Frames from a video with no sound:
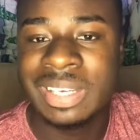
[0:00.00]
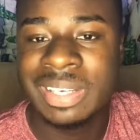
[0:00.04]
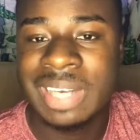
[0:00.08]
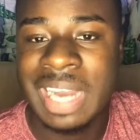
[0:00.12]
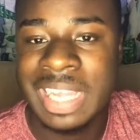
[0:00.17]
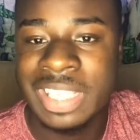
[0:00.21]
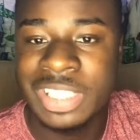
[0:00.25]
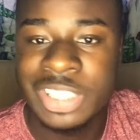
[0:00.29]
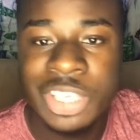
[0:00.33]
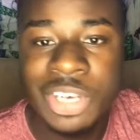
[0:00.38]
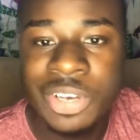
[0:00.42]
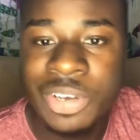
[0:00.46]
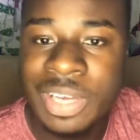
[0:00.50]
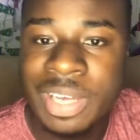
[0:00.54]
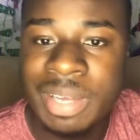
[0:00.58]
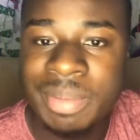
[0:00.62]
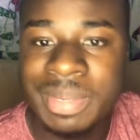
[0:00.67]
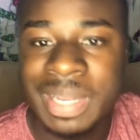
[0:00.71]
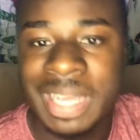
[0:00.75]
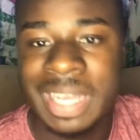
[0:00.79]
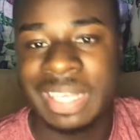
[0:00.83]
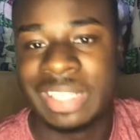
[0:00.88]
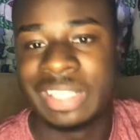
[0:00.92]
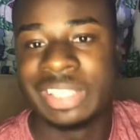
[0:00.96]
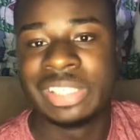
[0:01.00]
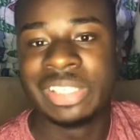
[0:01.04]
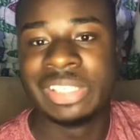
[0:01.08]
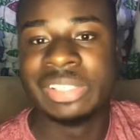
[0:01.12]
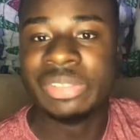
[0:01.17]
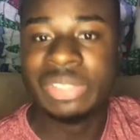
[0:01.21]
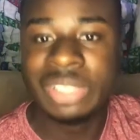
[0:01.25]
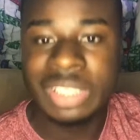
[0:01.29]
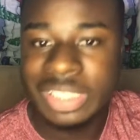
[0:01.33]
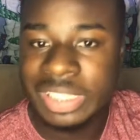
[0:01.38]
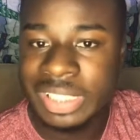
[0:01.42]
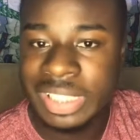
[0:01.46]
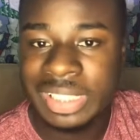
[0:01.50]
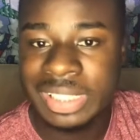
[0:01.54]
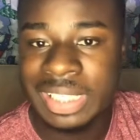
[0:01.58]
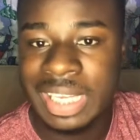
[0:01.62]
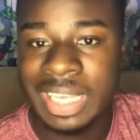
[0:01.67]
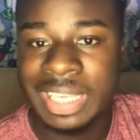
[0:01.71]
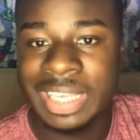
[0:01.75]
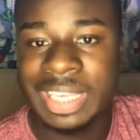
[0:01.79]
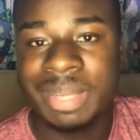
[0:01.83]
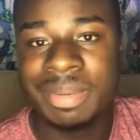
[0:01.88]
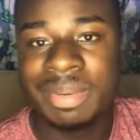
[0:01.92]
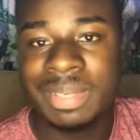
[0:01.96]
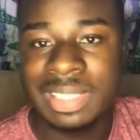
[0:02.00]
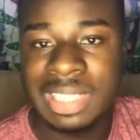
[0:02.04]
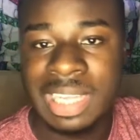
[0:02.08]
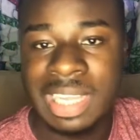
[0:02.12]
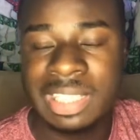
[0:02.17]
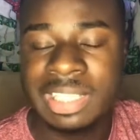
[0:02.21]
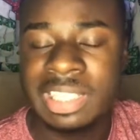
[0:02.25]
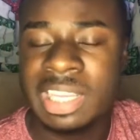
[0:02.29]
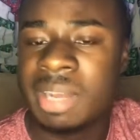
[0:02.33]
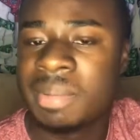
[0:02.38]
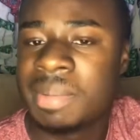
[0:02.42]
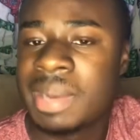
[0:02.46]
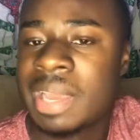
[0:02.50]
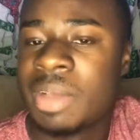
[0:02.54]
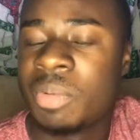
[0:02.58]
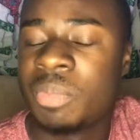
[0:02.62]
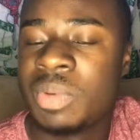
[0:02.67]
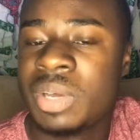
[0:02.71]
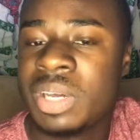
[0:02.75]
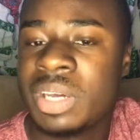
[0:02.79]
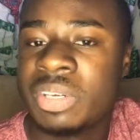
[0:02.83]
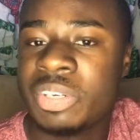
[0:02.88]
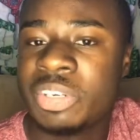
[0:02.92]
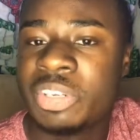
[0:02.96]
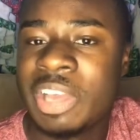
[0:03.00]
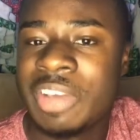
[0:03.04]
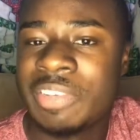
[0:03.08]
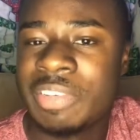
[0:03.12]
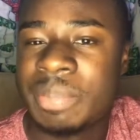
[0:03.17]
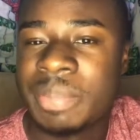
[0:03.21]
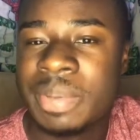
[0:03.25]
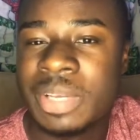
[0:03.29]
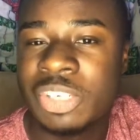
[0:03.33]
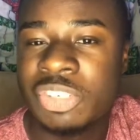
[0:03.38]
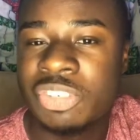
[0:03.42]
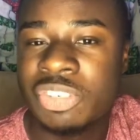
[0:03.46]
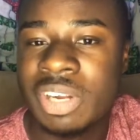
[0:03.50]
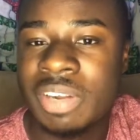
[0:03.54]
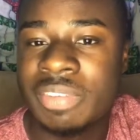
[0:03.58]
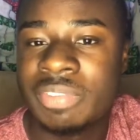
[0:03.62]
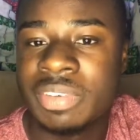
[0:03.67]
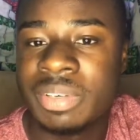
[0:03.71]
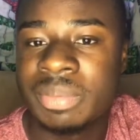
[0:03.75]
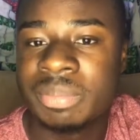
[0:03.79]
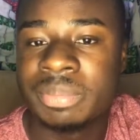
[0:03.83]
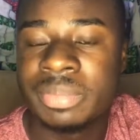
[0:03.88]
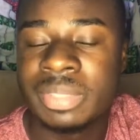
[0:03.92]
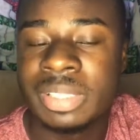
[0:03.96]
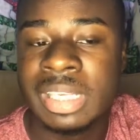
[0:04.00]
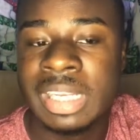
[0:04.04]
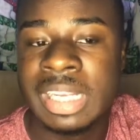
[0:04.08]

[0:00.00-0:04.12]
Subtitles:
I told him that you look just like him, this, that, and the third. I'm like, well, do you have a picture of him?